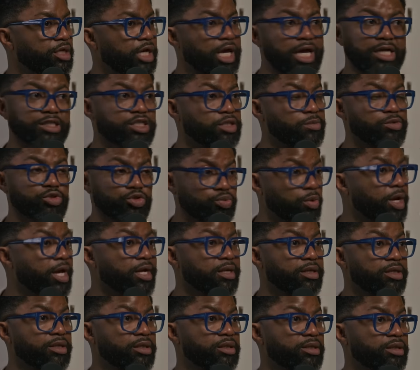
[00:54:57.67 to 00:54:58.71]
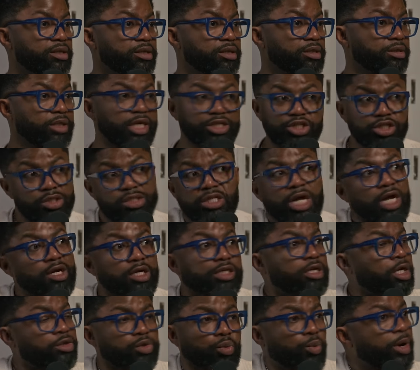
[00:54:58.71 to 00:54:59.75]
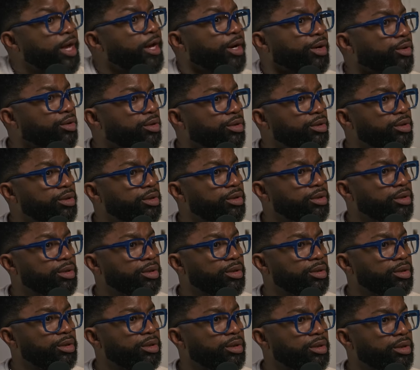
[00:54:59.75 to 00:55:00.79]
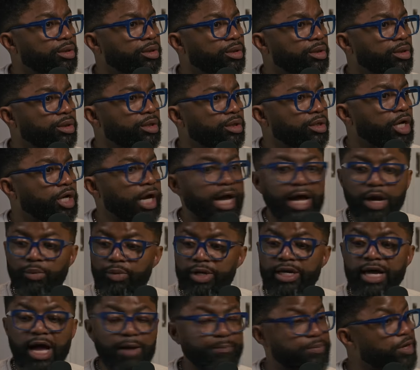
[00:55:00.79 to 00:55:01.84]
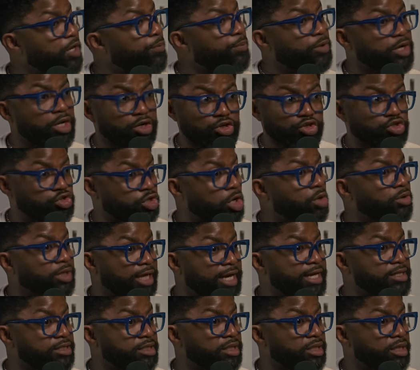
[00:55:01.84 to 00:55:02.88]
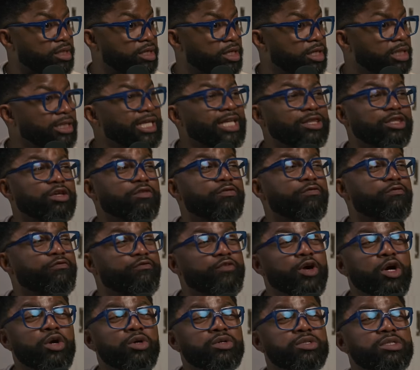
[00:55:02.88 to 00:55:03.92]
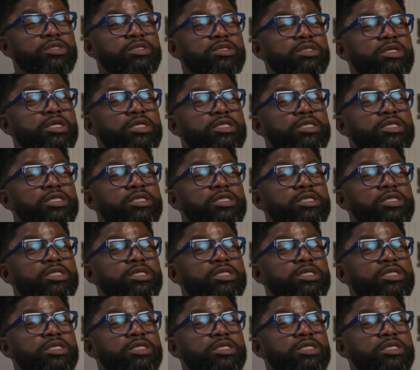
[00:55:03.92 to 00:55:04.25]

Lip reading: and some sweat. They just dug another well. And we got people that are so lazy that the first